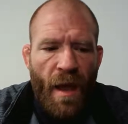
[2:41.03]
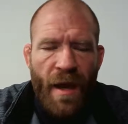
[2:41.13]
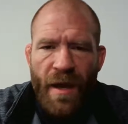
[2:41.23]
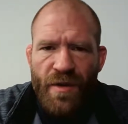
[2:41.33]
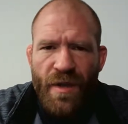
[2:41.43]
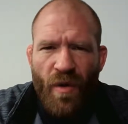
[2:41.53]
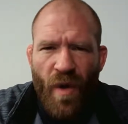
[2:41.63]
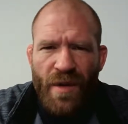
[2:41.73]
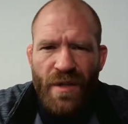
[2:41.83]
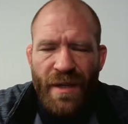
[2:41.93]
And here's the
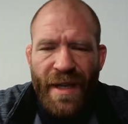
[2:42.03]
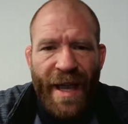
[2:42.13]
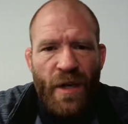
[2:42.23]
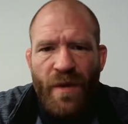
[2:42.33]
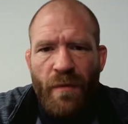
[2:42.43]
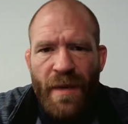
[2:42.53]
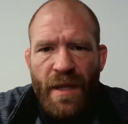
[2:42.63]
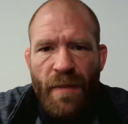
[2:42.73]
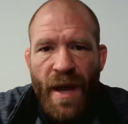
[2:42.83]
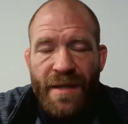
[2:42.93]
question, can you even be
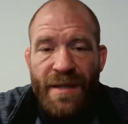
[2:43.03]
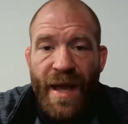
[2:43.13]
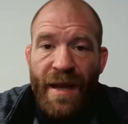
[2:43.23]
the best?